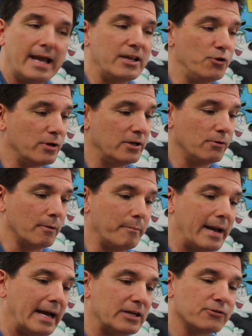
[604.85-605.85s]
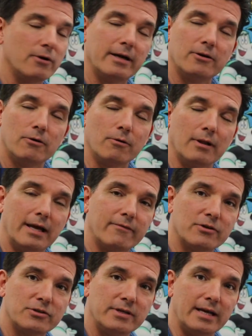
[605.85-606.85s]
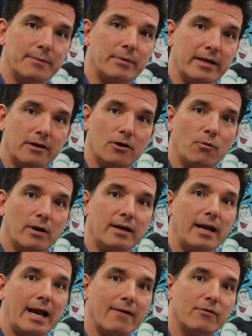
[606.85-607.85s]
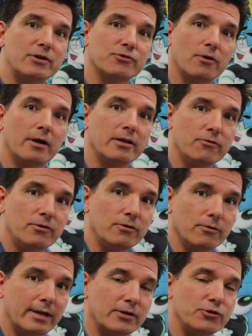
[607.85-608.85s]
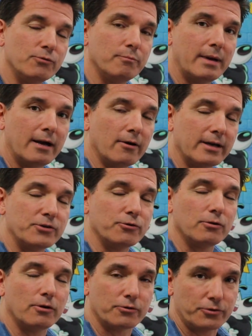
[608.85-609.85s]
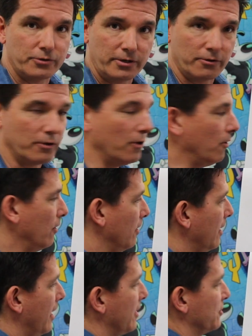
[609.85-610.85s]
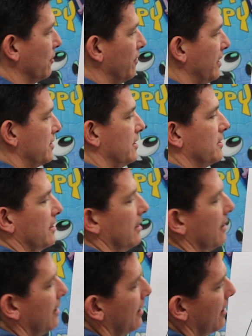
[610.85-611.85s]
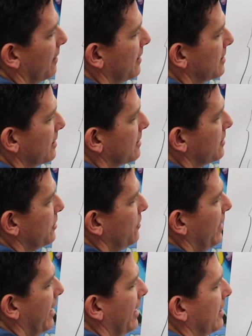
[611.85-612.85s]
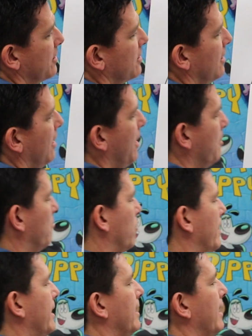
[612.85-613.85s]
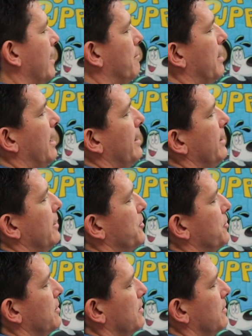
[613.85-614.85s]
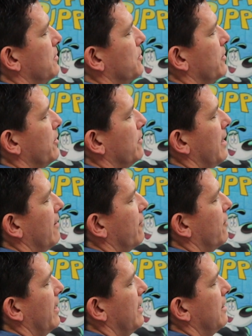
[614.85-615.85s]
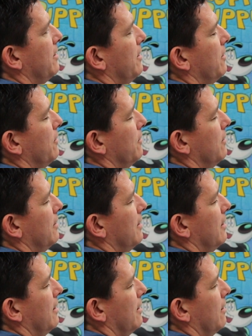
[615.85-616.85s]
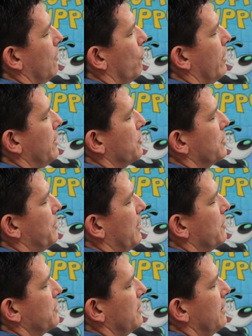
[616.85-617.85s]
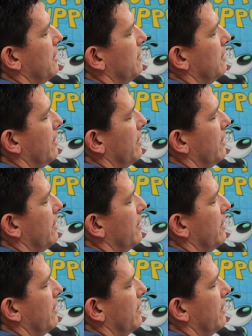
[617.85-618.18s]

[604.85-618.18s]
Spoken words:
You can do a bad drawing, no one will ever see it. But you know what? Every drawing you do gets you better, gets you closer to your goal. So this is two hands breaking out of bondage, so you're not afraid to do what you're supposed to do.